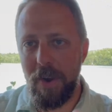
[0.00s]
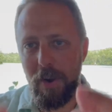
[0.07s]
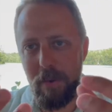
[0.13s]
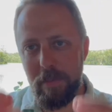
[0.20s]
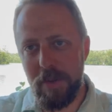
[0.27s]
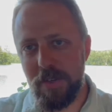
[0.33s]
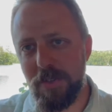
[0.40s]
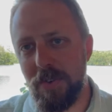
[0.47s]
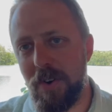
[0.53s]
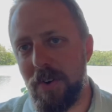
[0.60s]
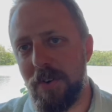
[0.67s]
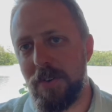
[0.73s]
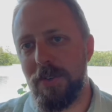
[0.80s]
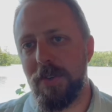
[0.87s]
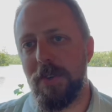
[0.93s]
I hope it
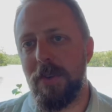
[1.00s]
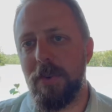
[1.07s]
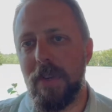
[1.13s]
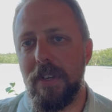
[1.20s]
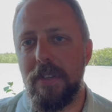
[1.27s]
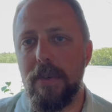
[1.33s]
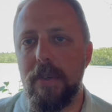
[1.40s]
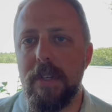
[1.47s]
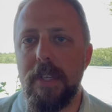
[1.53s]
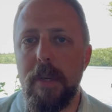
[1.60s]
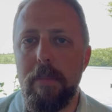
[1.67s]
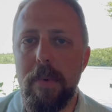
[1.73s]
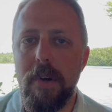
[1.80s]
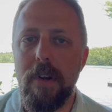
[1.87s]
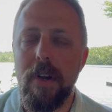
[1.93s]
drew you into a
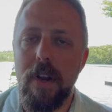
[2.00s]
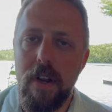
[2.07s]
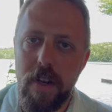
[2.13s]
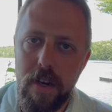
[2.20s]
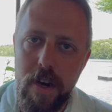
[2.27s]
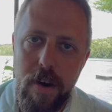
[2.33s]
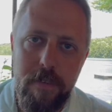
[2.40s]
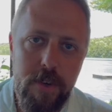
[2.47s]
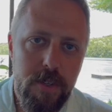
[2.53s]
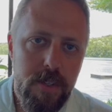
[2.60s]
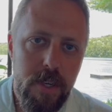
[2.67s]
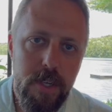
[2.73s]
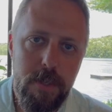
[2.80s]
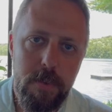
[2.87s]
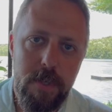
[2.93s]
deeper
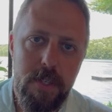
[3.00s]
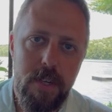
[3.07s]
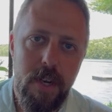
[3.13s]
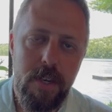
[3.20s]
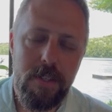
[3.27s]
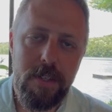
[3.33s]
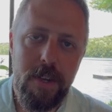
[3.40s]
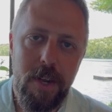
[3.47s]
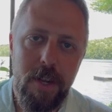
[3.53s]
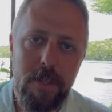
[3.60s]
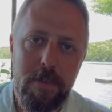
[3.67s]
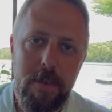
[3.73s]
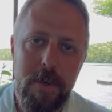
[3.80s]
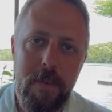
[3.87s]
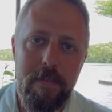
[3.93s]
conversation with John's
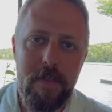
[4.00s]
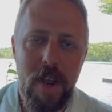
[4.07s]
gospel.